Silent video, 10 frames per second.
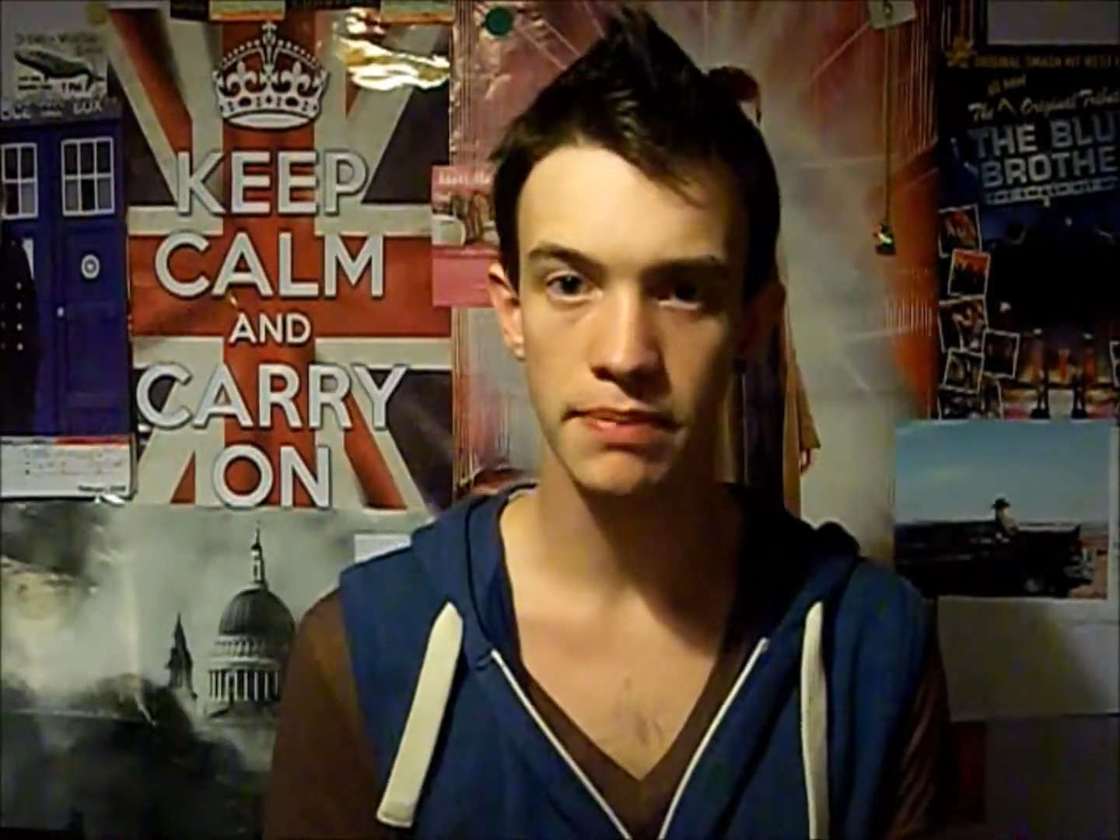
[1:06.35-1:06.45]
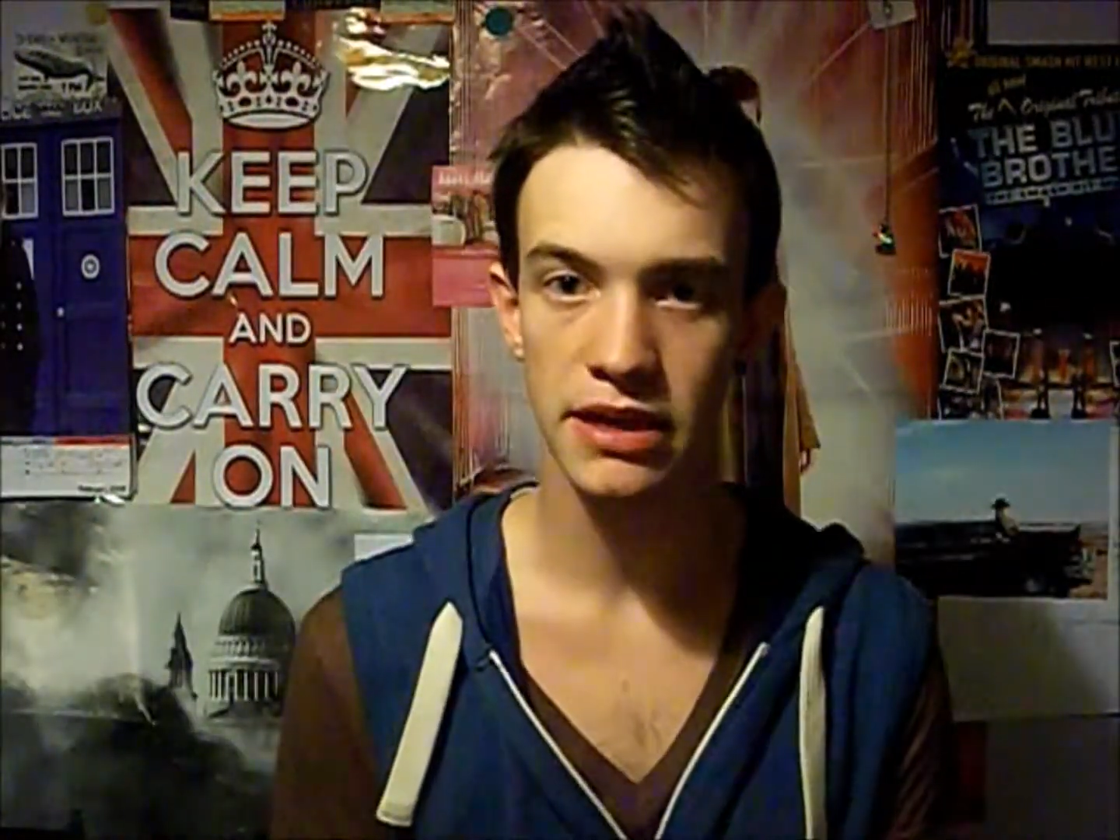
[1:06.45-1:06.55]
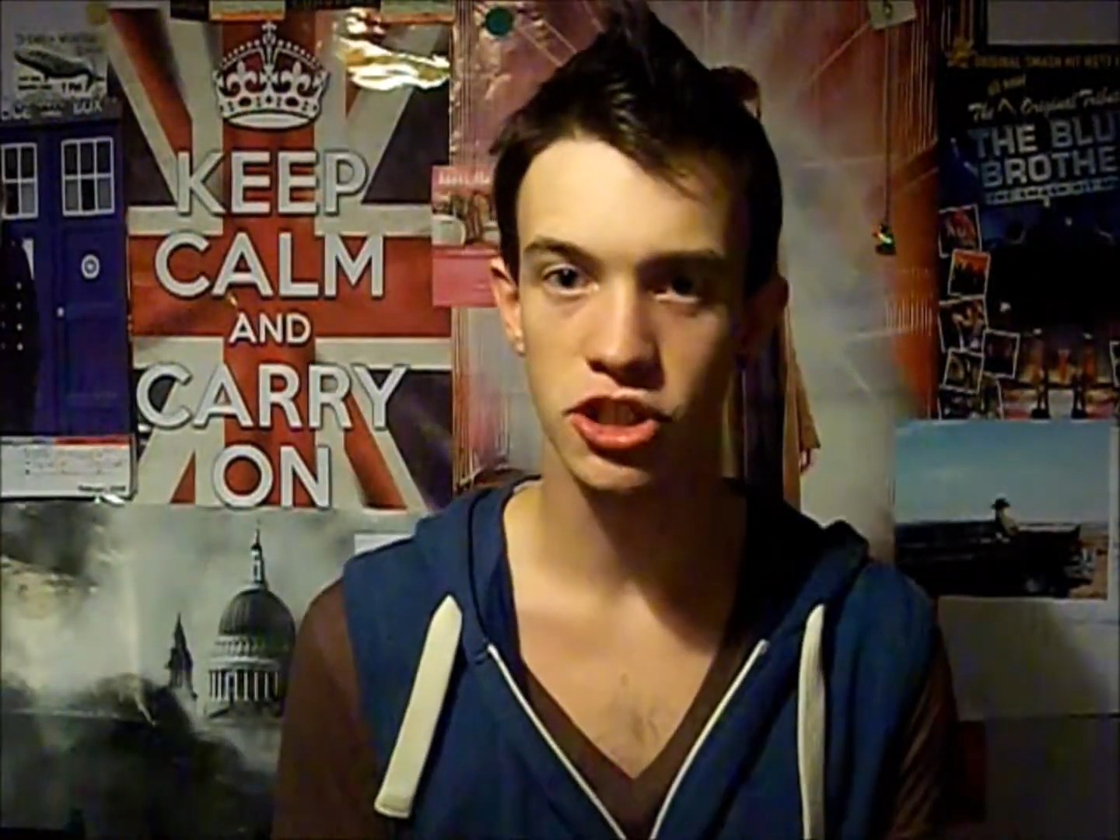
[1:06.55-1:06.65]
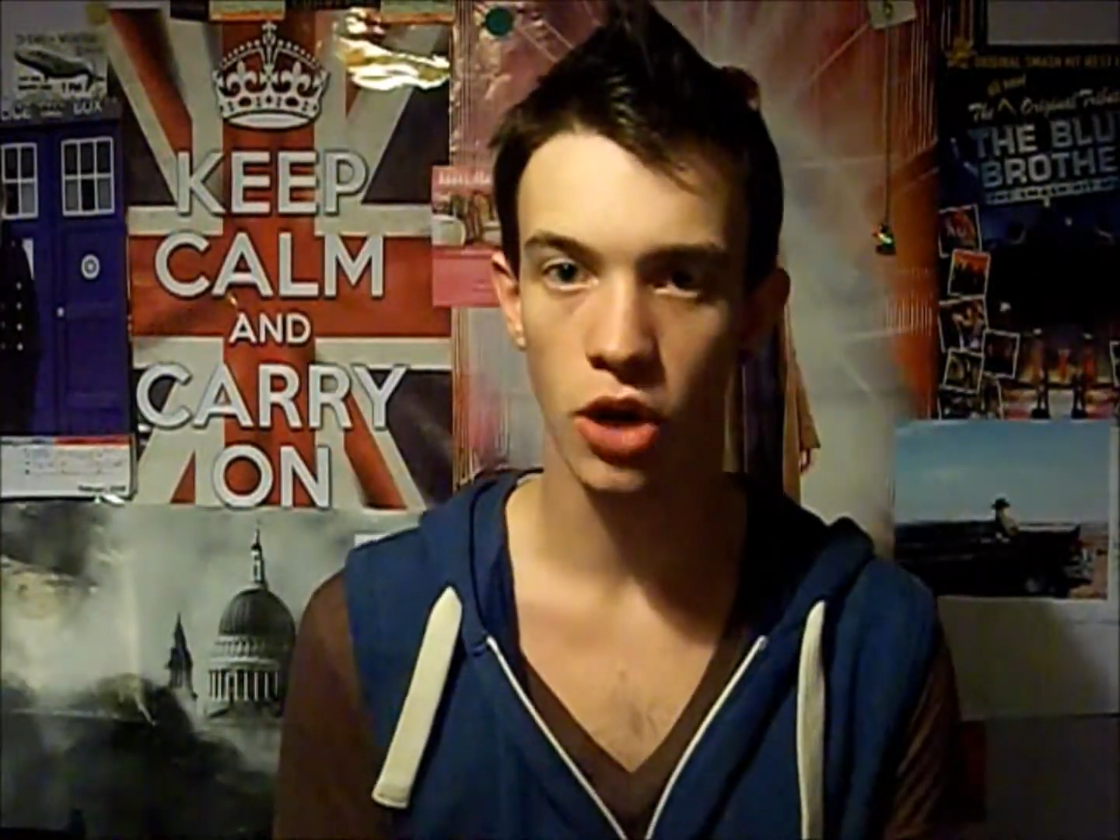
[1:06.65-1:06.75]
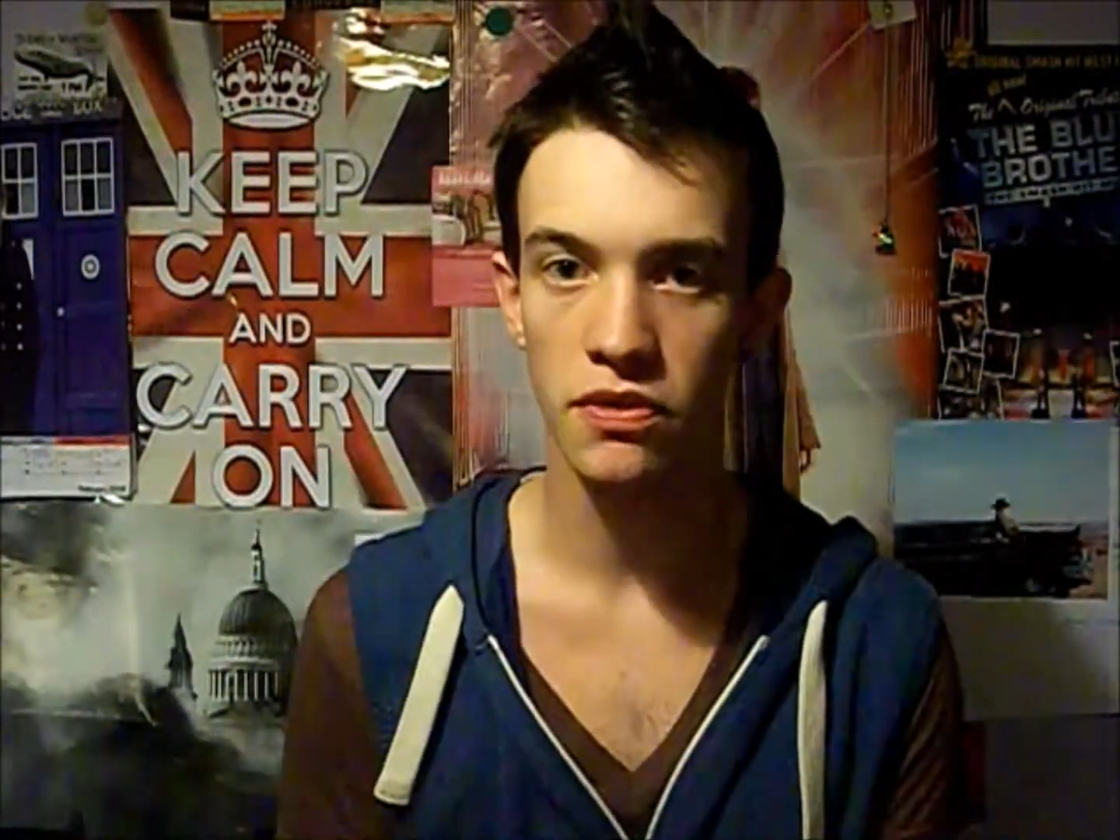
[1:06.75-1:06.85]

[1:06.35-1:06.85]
bit, Joe,